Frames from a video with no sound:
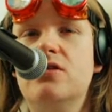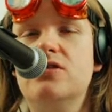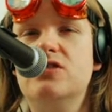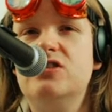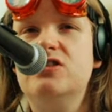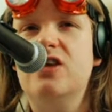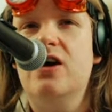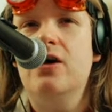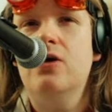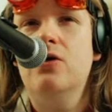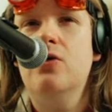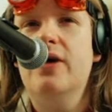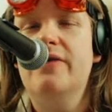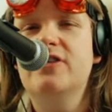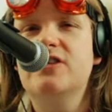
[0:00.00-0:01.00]
So
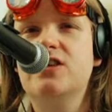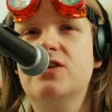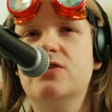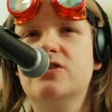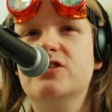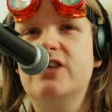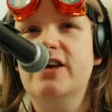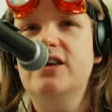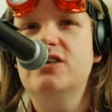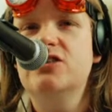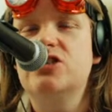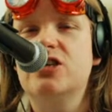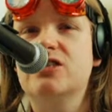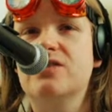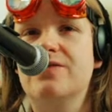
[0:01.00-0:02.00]
if it's in your stage,
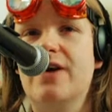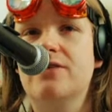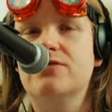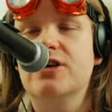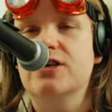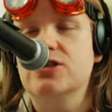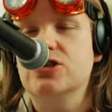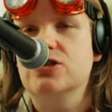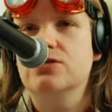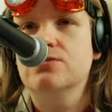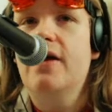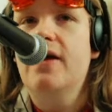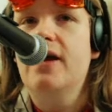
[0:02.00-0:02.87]
it's a foundation.